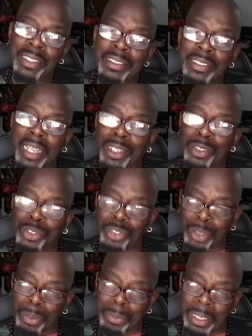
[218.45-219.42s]
Donald
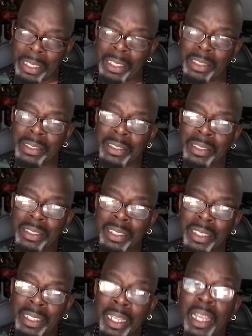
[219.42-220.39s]
Trump is
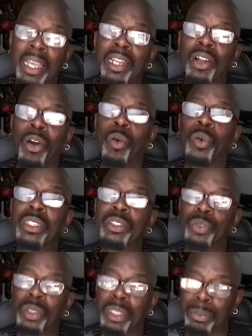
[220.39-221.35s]
and always
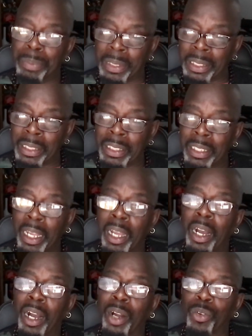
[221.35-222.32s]
will be
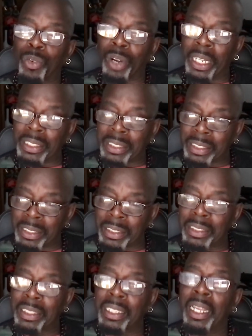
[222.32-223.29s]
a
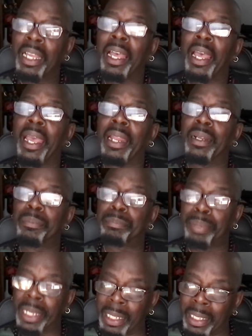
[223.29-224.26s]
racist and a
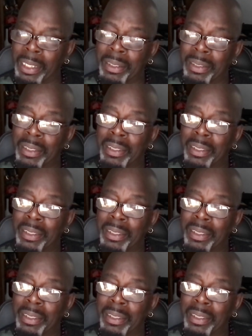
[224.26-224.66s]
bigot.